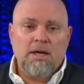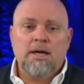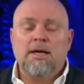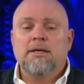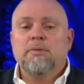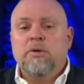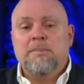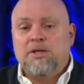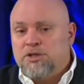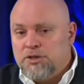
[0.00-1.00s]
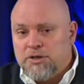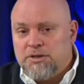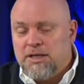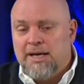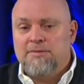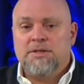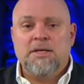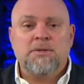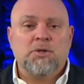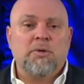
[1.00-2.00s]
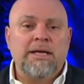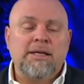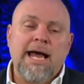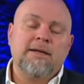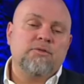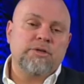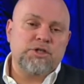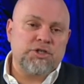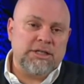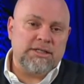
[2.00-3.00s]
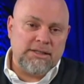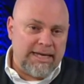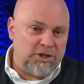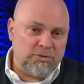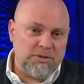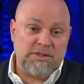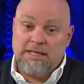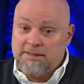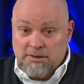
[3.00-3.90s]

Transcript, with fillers: Uh, we mentioned Dostoevsky. There's a great line of Christian intellectuals, C.S.